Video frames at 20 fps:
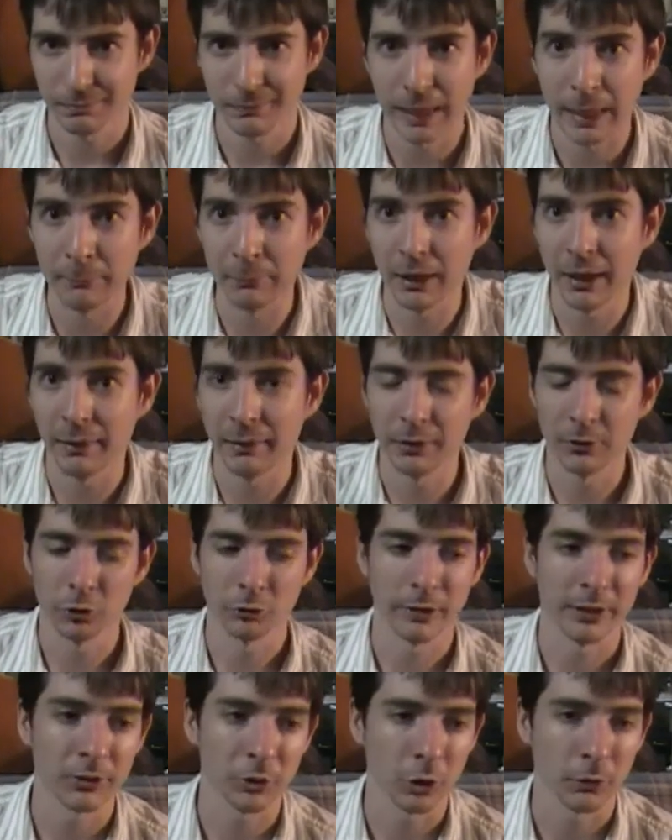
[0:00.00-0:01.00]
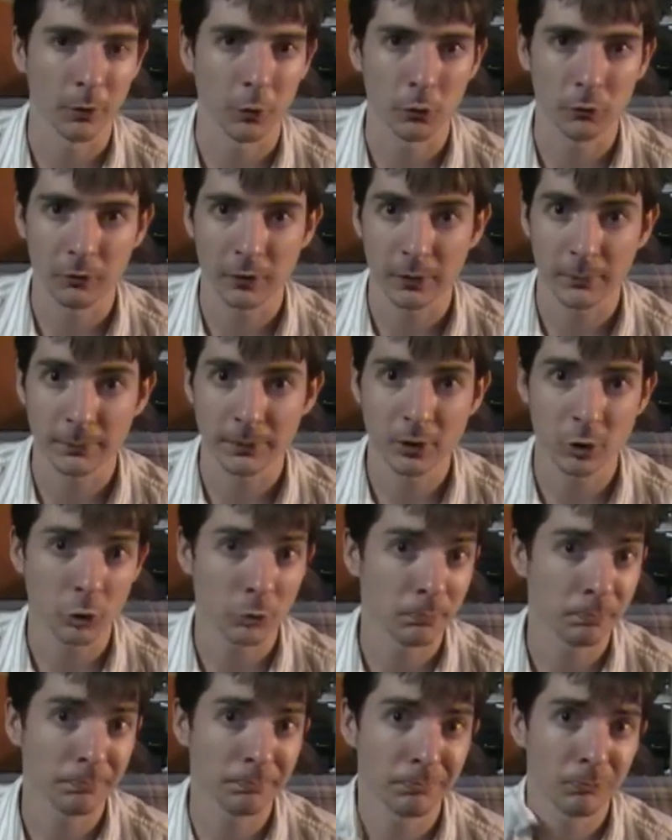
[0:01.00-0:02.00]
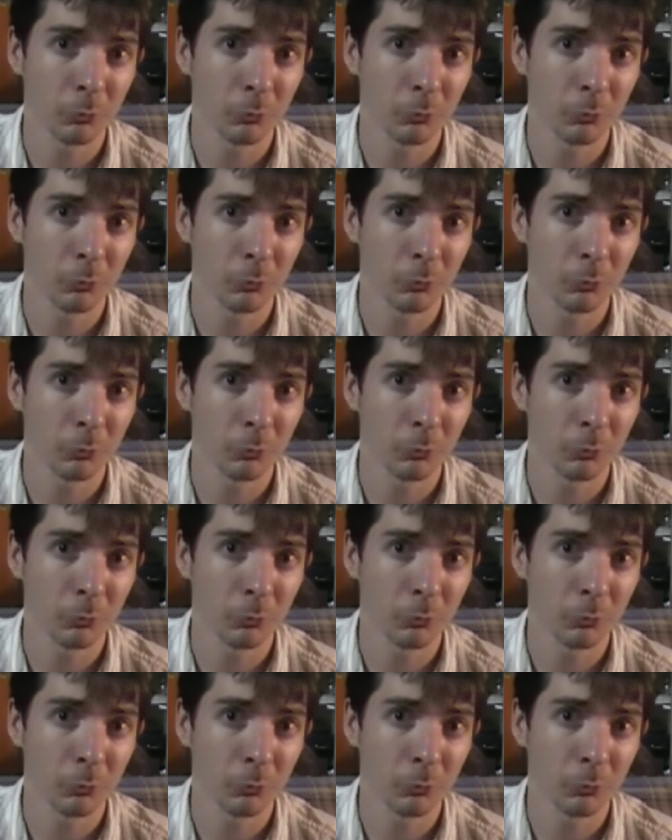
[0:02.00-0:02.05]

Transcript: I'm not a director of those films, so